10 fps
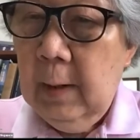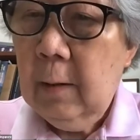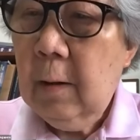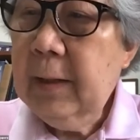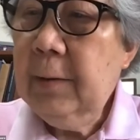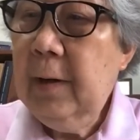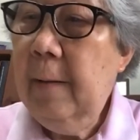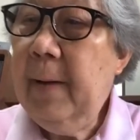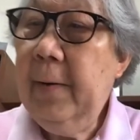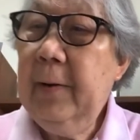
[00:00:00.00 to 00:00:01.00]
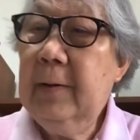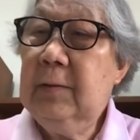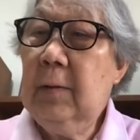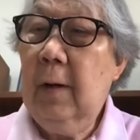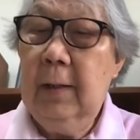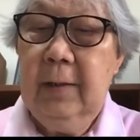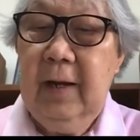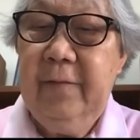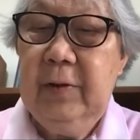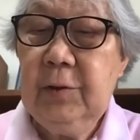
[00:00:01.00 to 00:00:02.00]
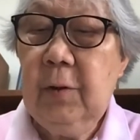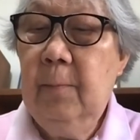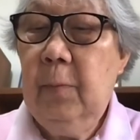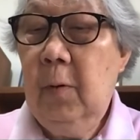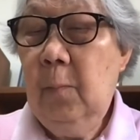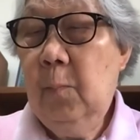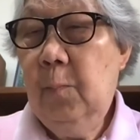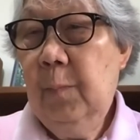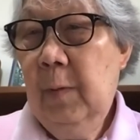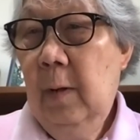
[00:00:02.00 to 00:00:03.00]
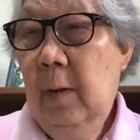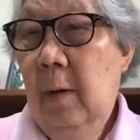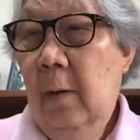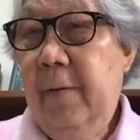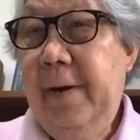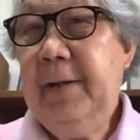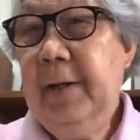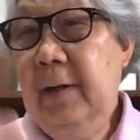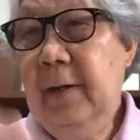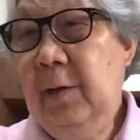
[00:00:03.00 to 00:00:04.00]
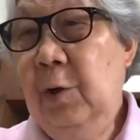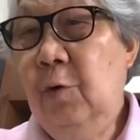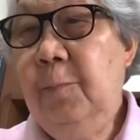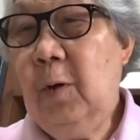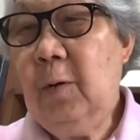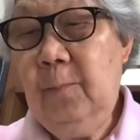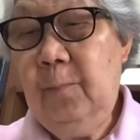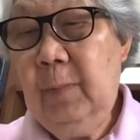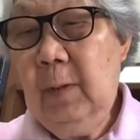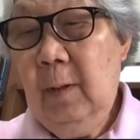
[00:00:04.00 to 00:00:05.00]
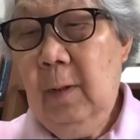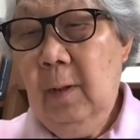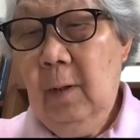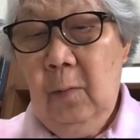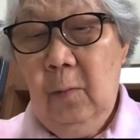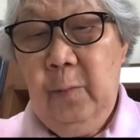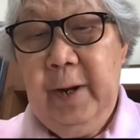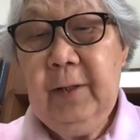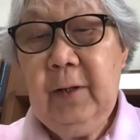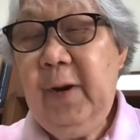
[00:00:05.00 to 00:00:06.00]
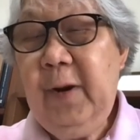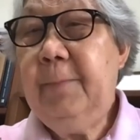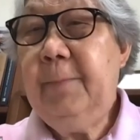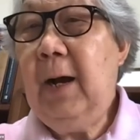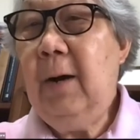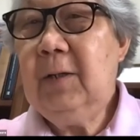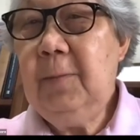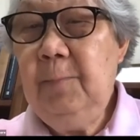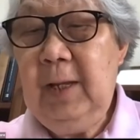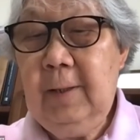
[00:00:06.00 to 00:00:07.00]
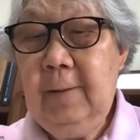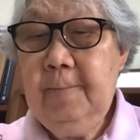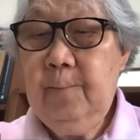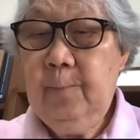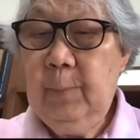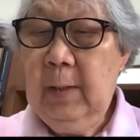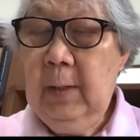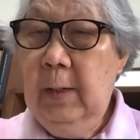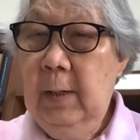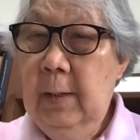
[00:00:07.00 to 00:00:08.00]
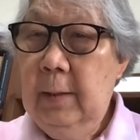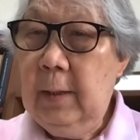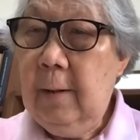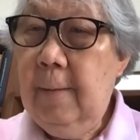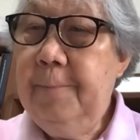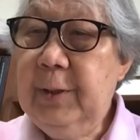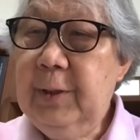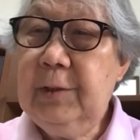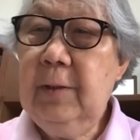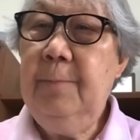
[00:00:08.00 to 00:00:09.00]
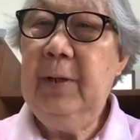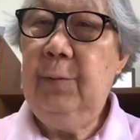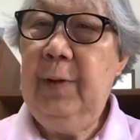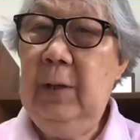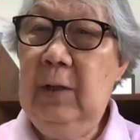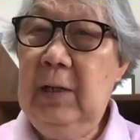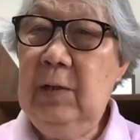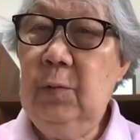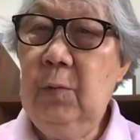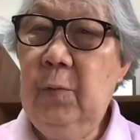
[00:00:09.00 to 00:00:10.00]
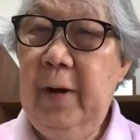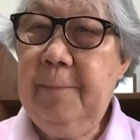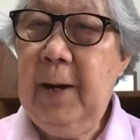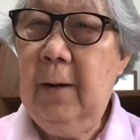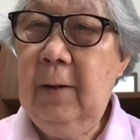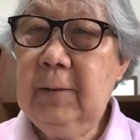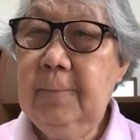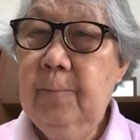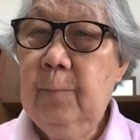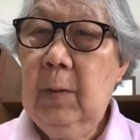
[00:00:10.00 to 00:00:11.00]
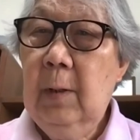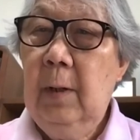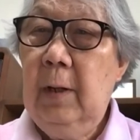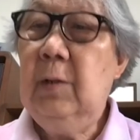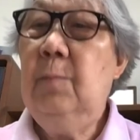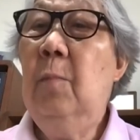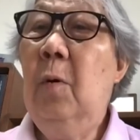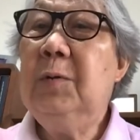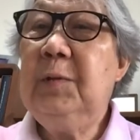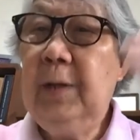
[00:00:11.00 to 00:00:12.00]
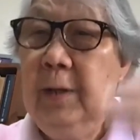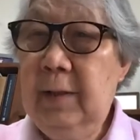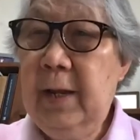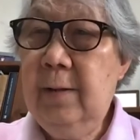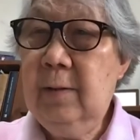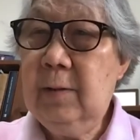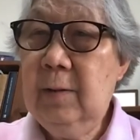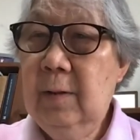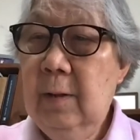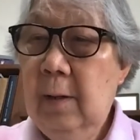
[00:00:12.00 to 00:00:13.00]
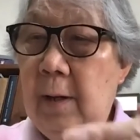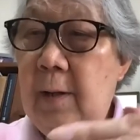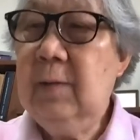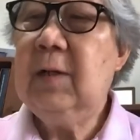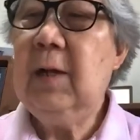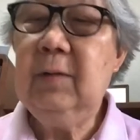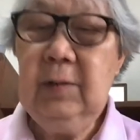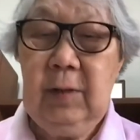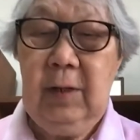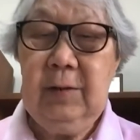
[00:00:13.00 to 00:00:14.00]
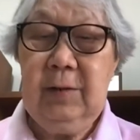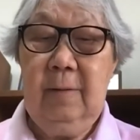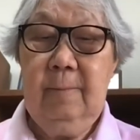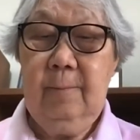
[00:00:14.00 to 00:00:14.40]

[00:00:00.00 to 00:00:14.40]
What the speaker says: According to the American scholar David Shombo, writing in a new book, Where the Great Powers Meet, the competition between these two great powers is most intense in Southeast Asia.